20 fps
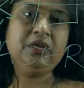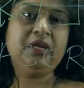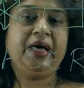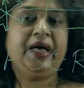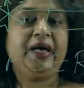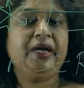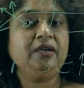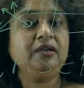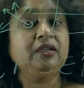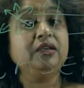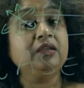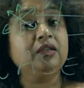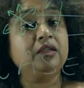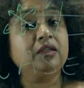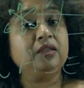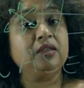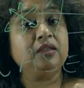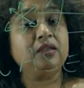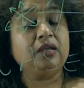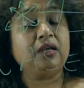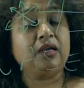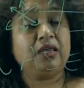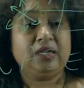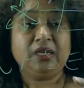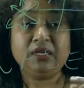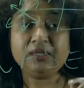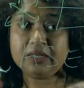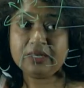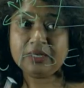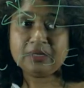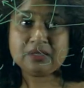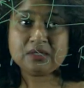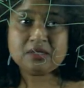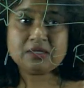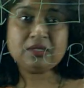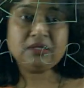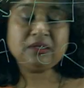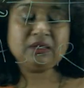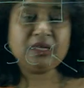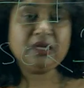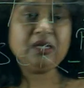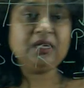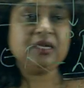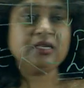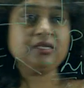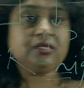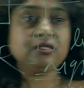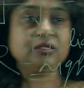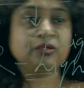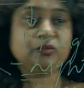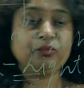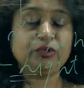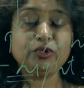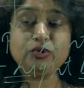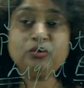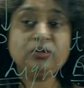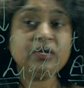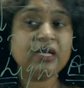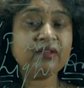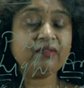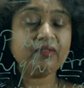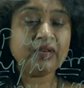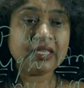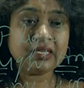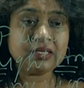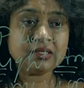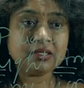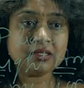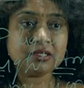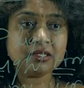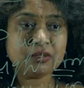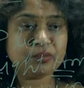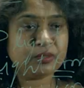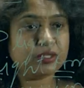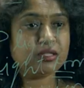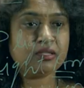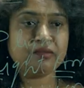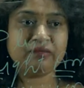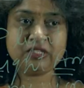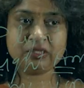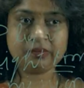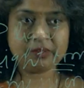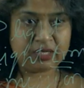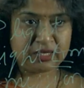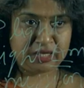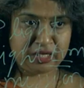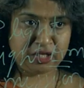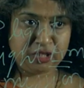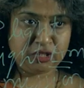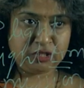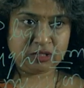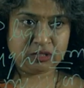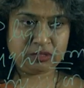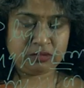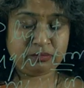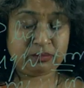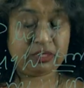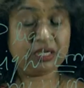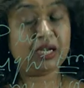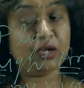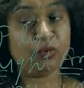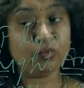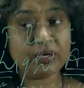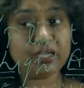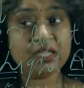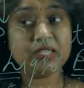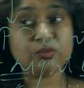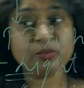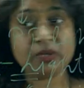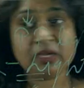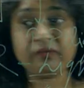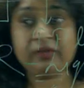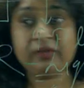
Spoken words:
And Another interesting thing is we do not have lasers within the visible range, but nowadays we have